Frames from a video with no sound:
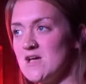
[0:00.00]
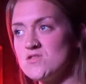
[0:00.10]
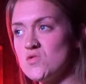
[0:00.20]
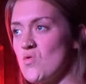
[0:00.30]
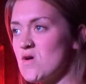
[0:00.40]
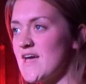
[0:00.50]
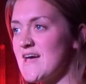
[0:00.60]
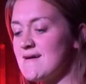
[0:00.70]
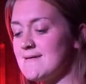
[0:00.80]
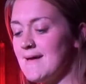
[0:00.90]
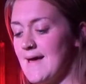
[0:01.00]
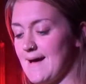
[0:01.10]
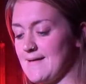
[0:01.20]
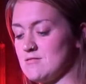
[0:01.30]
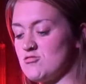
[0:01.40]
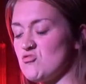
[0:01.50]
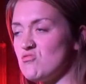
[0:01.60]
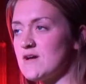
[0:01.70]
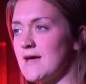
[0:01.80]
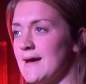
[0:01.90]
Talking and
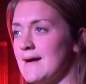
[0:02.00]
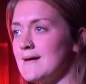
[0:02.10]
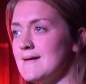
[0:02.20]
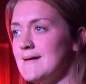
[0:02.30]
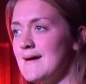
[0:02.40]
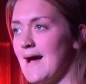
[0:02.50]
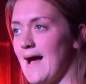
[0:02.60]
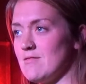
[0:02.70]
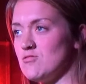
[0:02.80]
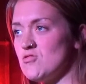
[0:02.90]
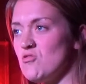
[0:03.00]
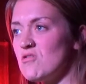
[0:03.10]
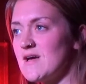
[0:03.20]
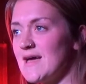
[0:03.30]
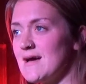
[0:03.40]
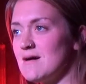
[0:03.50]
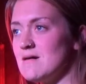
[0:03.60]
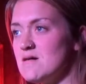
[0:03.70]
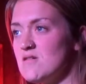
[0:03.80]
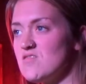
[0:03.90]
talking and talking
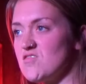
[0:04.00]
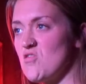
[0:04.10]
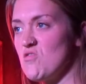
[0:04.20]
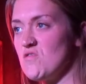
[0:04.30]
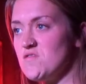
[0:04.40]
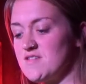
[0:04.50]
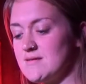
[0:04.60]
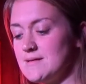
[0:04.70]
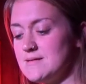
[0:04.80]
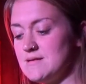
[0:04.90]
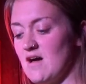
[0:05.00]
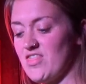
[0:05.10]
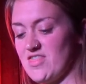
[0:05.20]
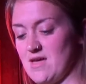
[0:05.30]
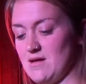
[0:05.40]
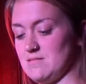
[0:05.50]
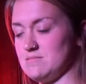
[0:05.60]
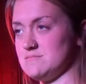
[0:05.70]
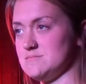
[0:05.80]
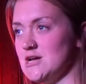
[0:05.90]
solves nothing.
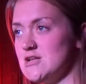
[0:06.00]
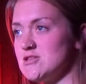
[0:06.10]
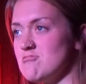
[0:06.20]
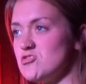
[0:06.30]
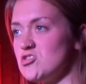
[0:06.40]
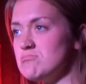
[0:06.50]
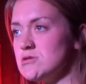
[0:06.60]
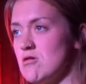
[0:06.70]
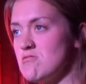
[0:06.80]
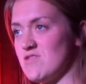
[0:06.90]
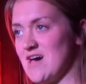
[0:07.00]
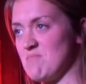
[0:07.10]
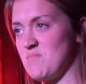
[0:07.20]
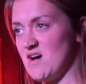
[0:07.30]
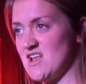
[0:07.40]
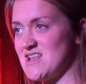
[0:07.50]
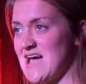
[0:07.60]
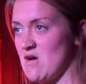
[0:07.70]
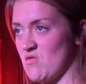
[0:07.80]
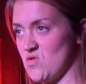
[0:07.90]
Don't you know that by
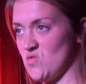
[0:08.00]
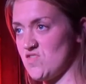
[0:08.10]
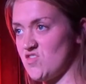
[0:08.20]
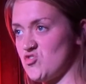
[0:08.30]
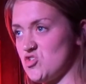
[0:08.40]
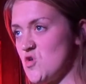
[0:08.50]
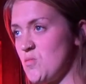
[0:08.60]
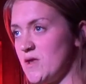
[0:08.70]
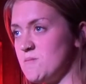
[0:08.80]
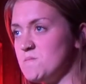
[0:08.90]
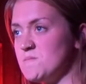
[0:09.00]
now, you stupid...